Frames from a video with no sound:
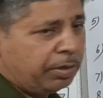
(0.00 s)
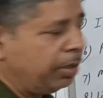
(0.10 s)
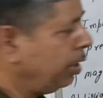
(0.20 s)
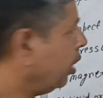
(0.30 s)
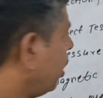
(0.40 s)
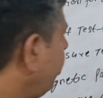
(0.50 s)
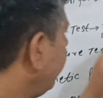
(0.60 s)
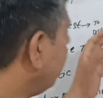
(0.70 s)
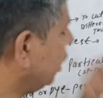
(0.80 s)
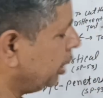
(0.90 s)
coming
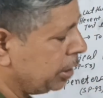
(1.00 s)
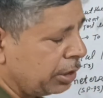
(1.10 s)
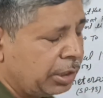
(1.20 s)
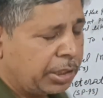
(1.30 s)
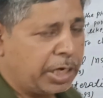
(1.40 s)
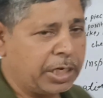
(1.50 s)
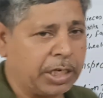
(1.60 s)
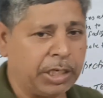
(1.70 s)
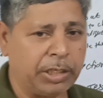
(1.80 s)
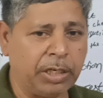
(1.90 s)
in this
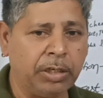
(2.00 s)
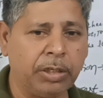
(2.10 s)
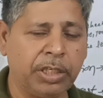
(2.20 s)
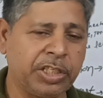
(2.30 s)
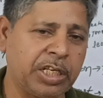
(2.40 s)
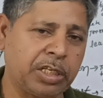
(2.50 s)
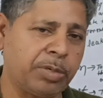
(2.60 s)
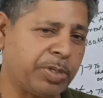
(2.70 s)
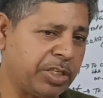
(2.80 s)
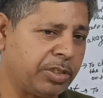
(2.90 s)
category in the destructive
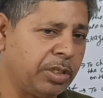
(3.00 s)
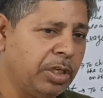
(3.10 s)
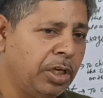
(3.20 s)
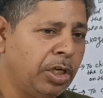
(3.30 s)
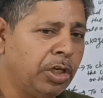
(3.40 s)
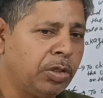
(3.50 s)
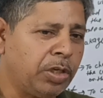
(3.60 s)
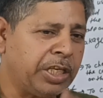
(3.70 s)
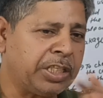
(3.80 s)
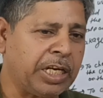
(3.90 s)
test. So
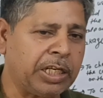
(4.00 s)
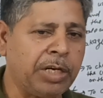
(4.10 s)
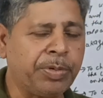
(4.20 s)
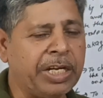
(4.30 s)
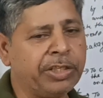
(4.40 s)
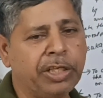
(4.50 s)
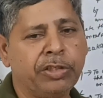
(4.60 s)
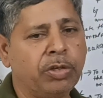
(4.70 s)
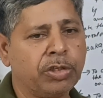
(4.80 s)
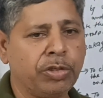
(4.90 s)
destructive test is
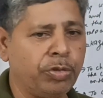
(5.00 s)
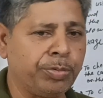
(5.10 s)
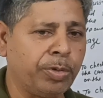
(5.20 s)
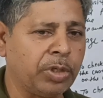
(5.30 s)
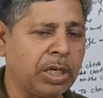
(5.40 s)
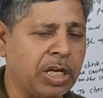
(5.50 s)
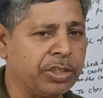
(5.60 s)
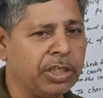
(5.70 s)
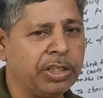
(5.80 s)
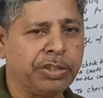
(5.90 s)
not used for the
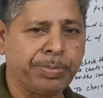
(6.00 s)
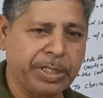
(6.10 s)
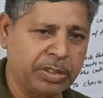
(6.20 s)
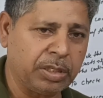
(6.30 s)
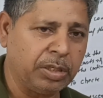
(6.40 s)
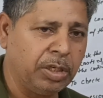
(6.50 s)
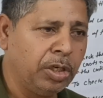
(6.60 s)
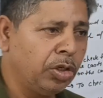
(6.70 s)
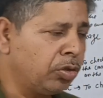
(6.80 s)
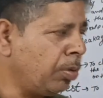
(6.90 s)
casting inspection.
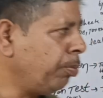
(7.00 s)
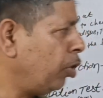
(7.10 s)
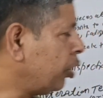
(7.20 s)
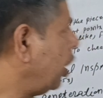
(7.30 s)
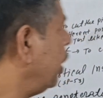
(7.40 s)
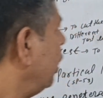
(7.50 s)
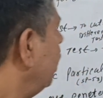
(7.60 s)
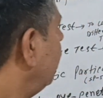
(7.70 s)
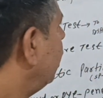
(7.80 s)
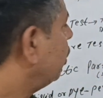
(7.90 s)
So mostly
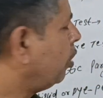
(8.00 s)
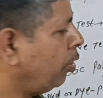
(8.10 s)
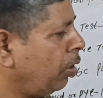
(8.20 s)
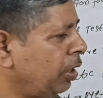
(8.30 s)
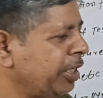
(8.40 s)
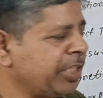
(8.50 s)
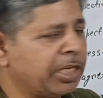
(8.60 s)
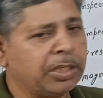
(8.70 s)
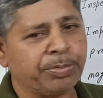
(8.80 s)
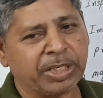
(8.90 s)
the
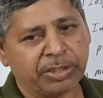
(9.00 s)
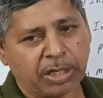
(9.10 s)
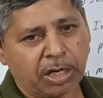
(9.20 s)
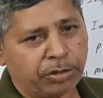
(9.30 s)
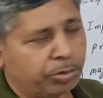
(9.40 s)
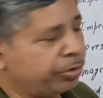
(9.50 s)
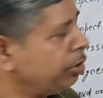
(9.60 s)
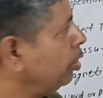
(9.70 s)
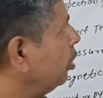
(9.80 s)
non-destructive tests are used. So